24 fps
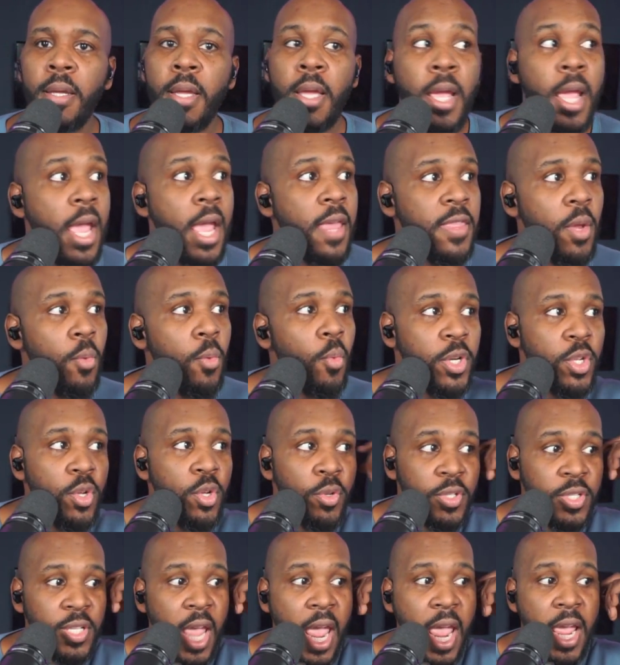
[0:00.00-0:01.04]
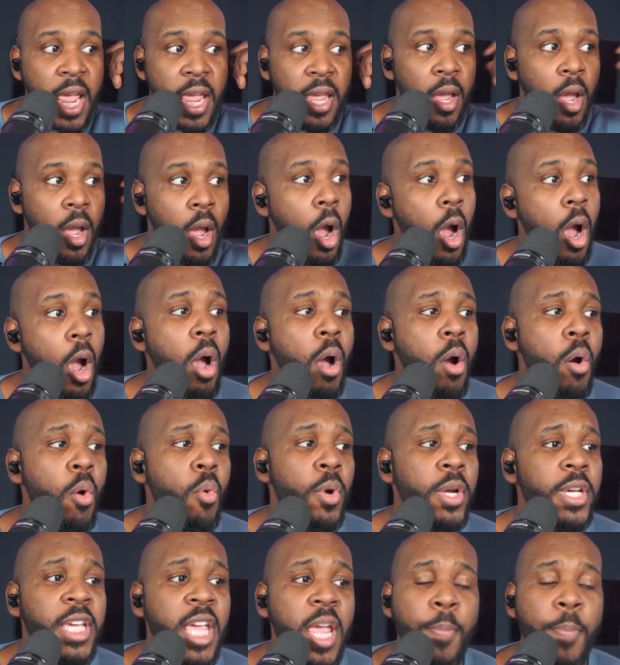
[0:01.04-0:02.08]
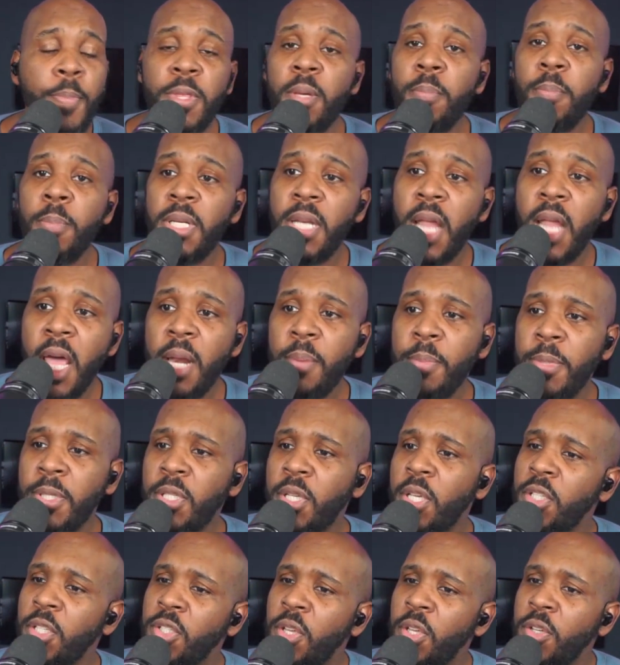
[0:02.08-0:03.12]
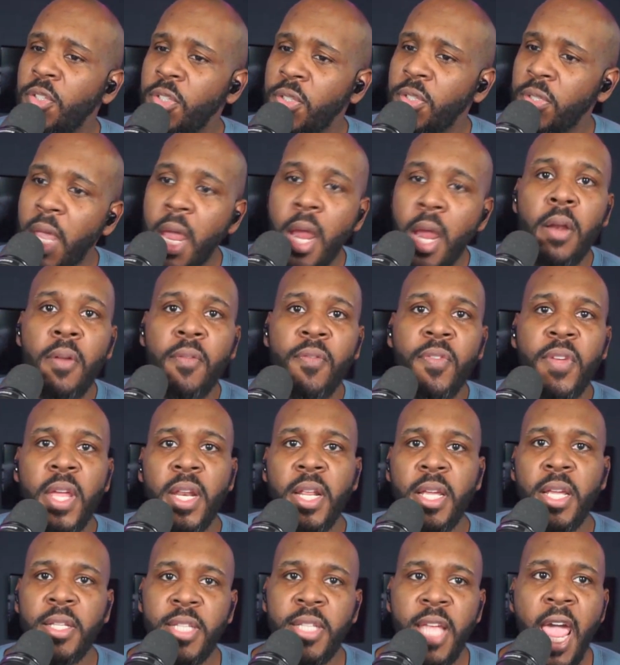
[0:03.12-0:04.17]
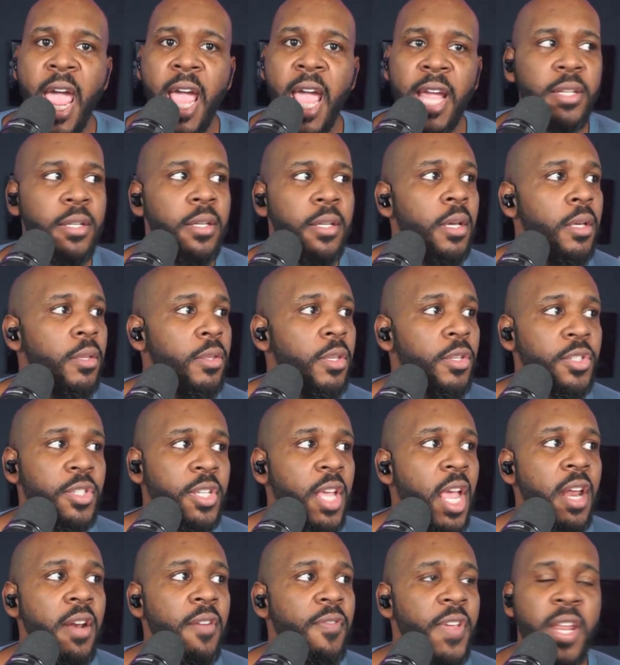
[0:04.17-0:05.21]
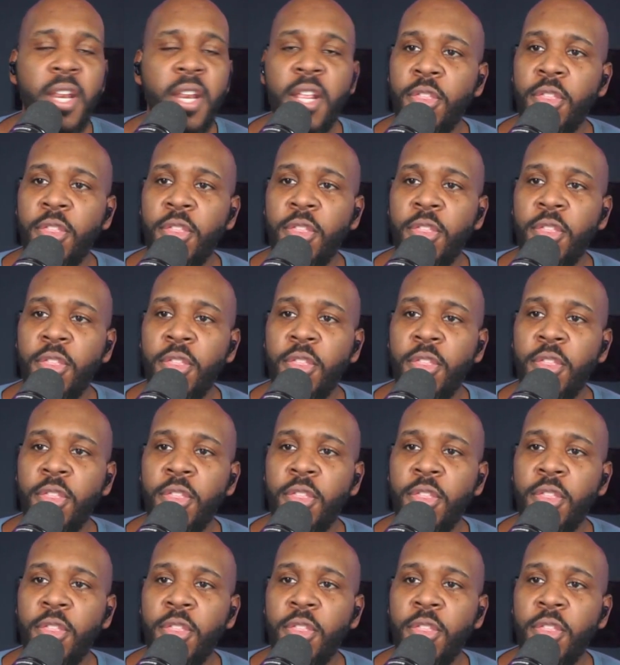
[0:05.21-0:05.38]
And then when you say, oh, we're keeping them anonymous because they're scared of getting attacked, they're scared of getting